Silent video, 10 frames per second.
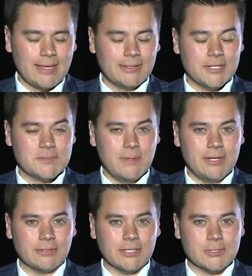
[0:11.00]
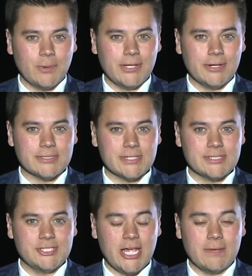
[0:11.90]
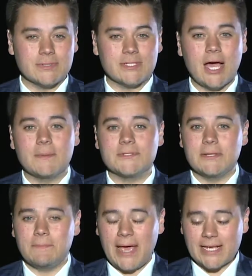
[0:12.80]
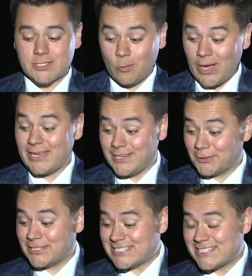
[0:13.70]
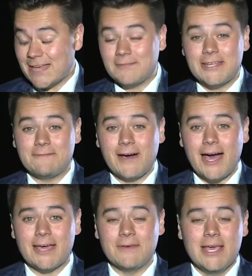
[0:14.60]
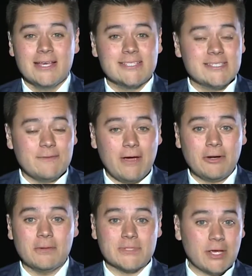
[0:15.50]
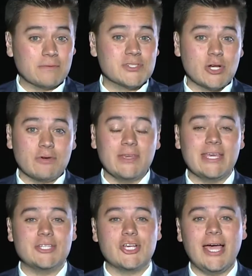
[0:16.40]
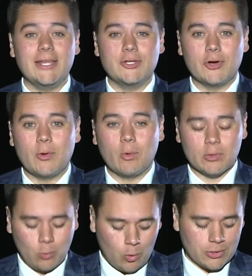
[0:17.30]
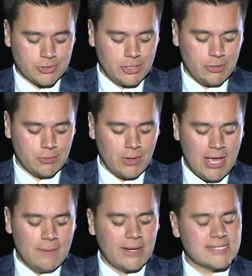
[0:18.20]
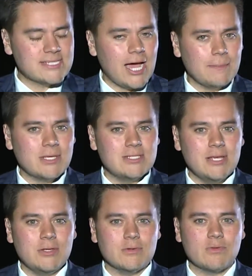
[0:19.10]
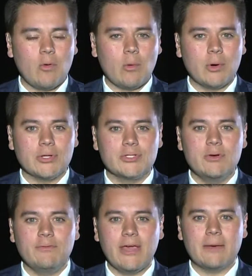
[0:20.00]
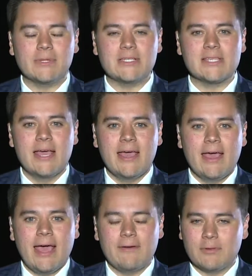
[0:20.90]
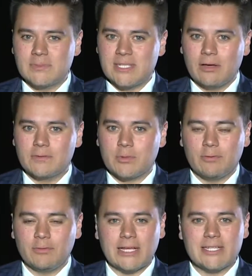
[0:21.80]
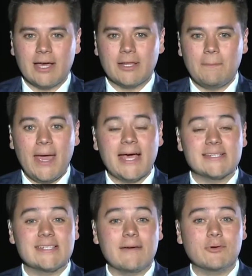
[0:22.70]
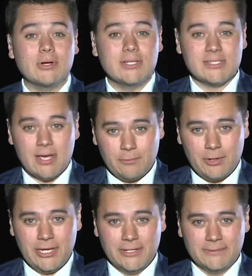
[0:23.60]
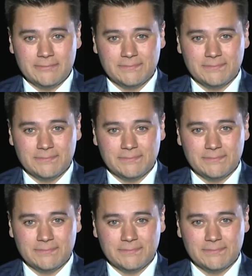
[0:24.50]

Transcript: Kelly, it's been nearly 20 years since James Thompson passed away, and nearly 75 since he found himself serving in China during World War II. But as time continues forward, two families have themselves reflecting on the past after a discovery.